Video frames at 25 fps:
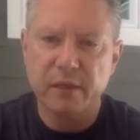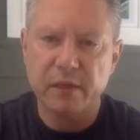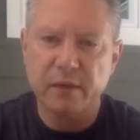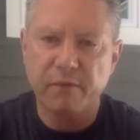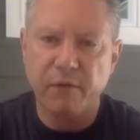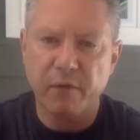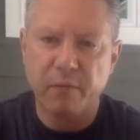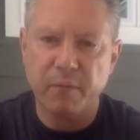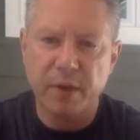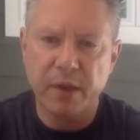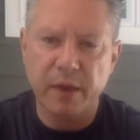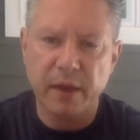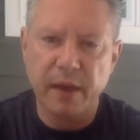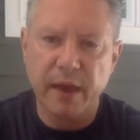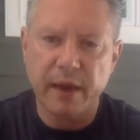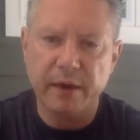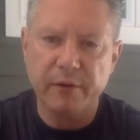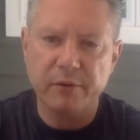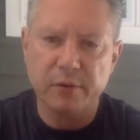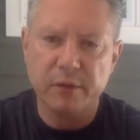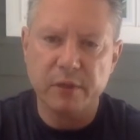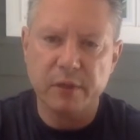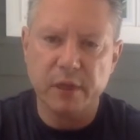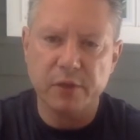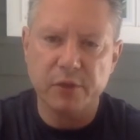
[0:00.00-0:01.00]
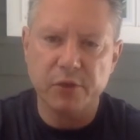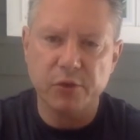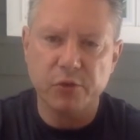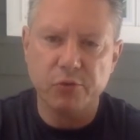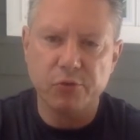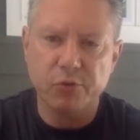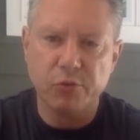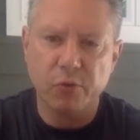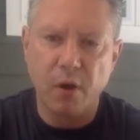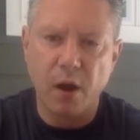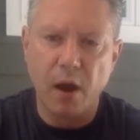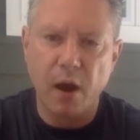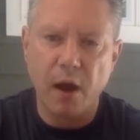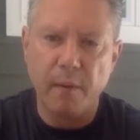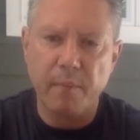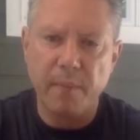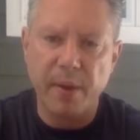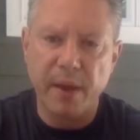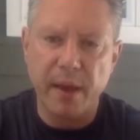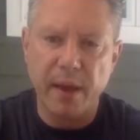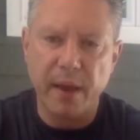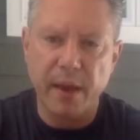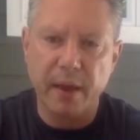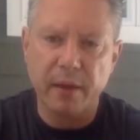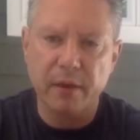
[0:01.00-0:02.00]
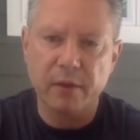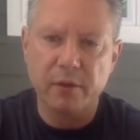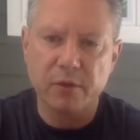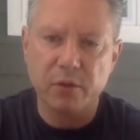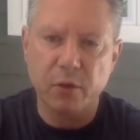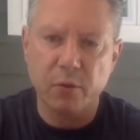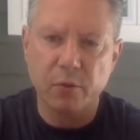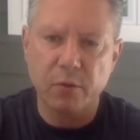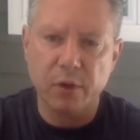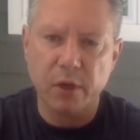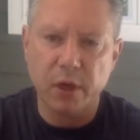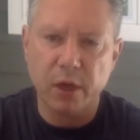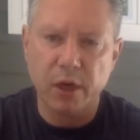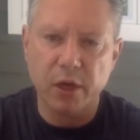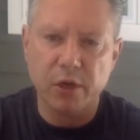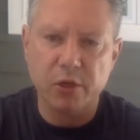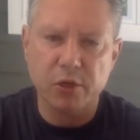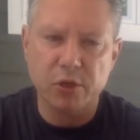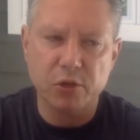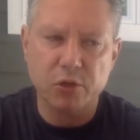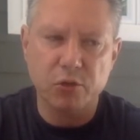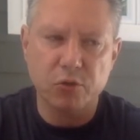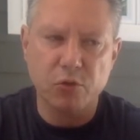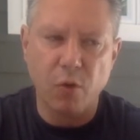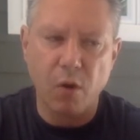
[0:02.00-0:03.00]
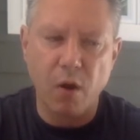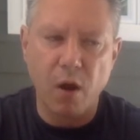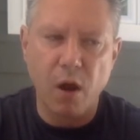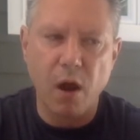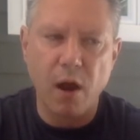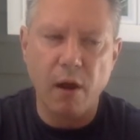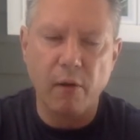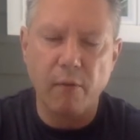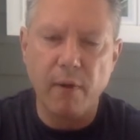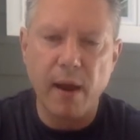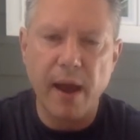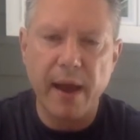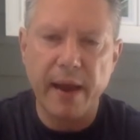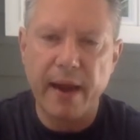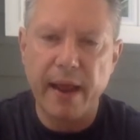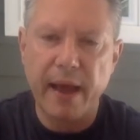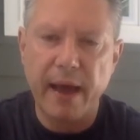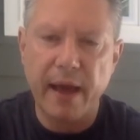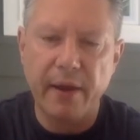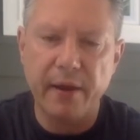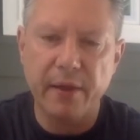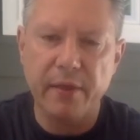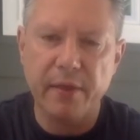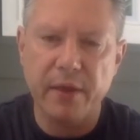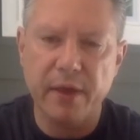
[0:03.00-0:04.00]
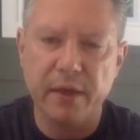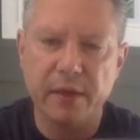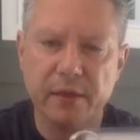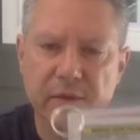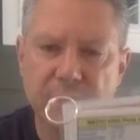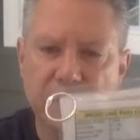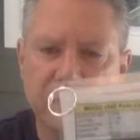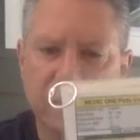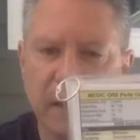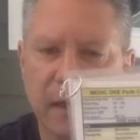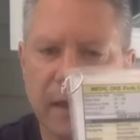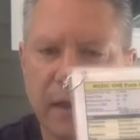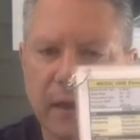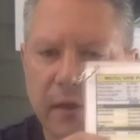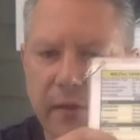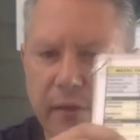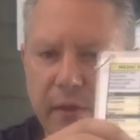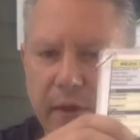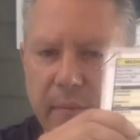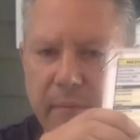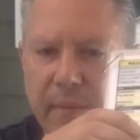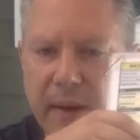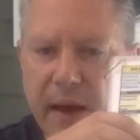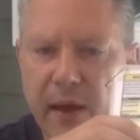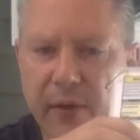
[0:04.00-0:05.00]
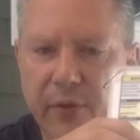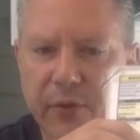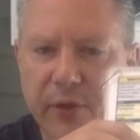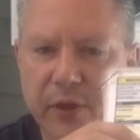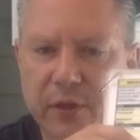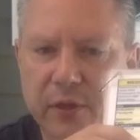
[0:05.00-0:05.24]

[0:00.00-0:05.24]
for pediatrics as your draw bag. So we're going to just draw right out of this the amount that's